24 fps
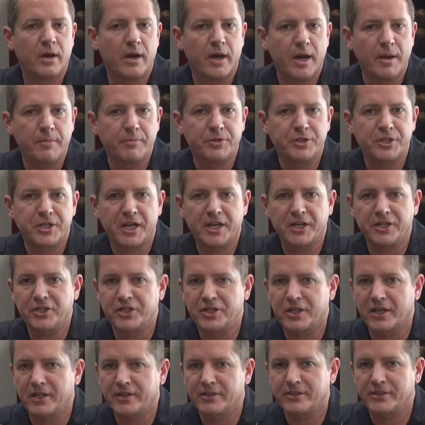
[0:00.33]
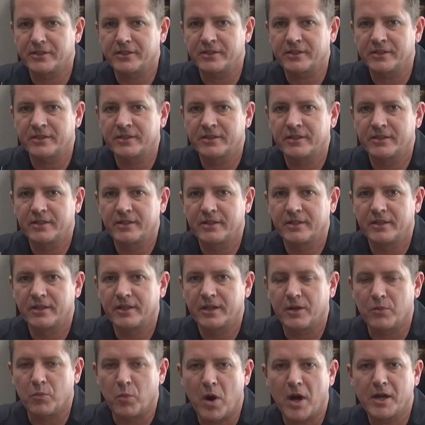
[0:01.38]
I'm Shane Johnson,
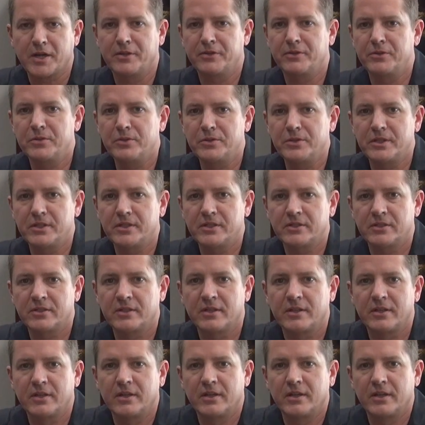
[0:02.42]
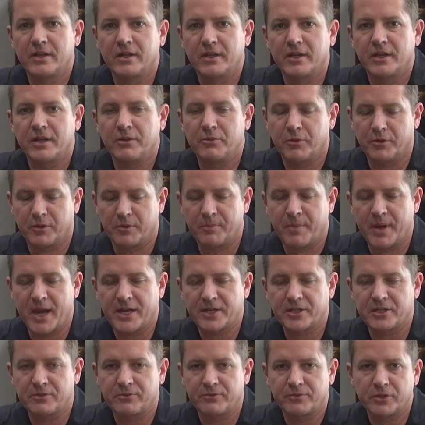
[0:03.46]
a wine enthusiast with a
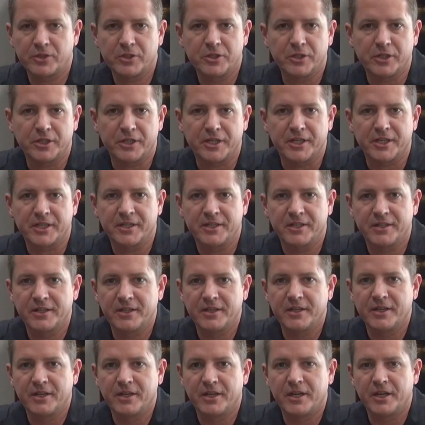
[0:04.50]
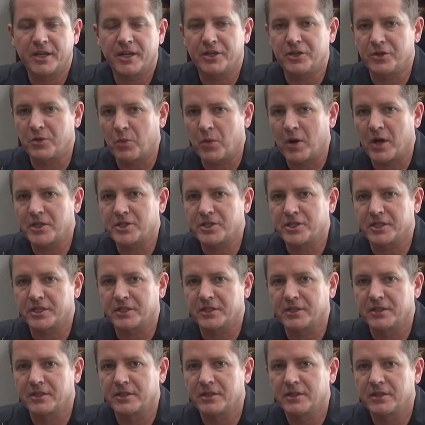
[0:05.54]
passion for cooking, and you're watching
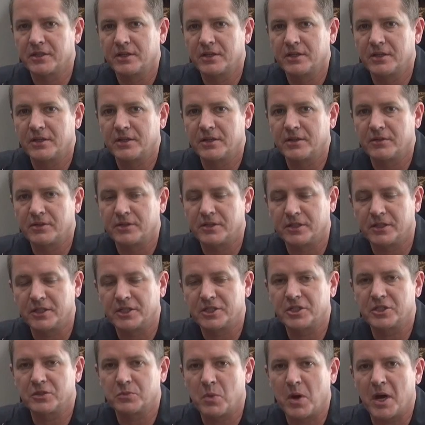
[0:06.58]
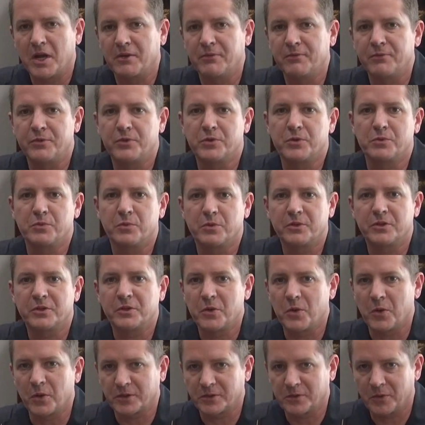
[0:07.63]
Delicious Wine and Food with the
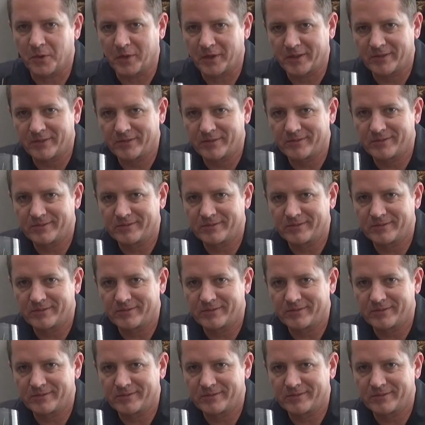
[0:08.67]
Cork Dork.